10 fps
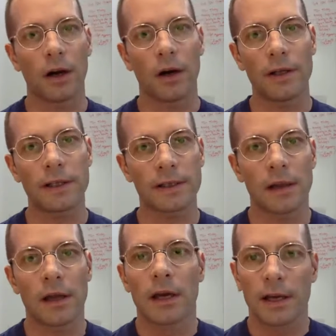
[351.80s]
is
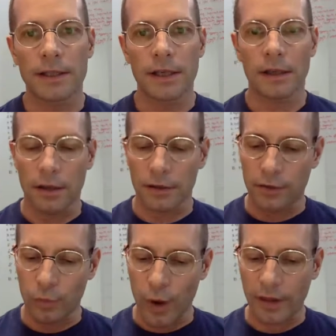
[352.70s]
it
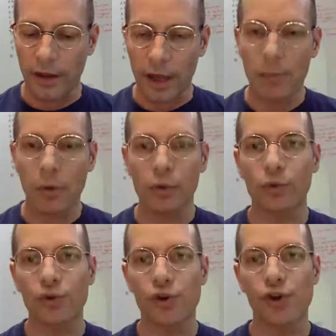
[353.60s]
were they able
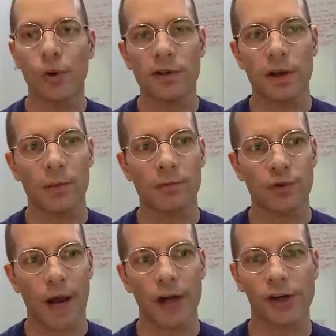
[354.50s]
to show some
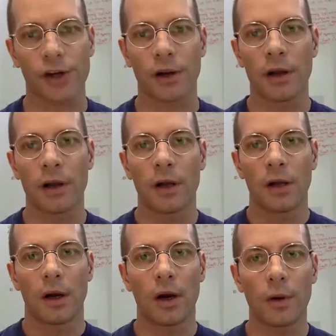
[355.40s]
traction
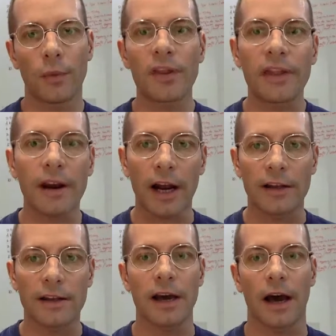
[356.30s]
with their
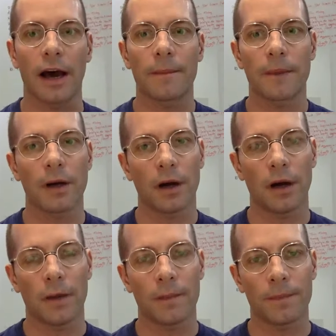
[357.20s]
idea?
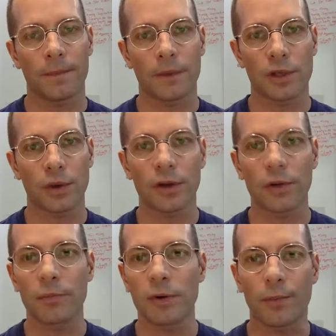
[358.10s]
So it
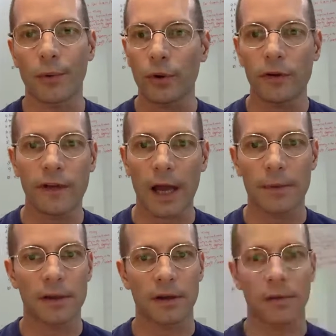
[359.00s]
can be a
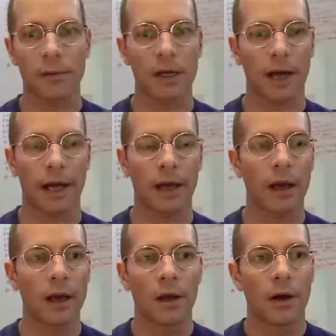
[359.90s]
prototype, it can be like
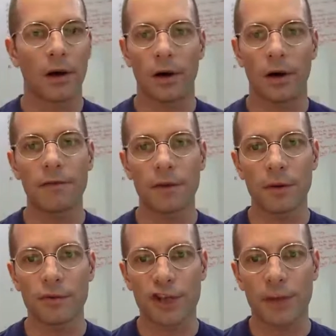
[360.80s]

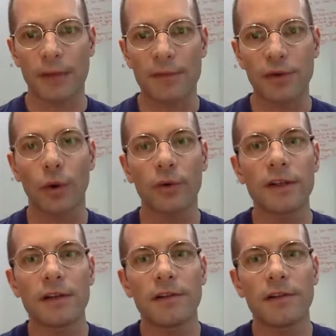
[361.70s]
even sometimes you don't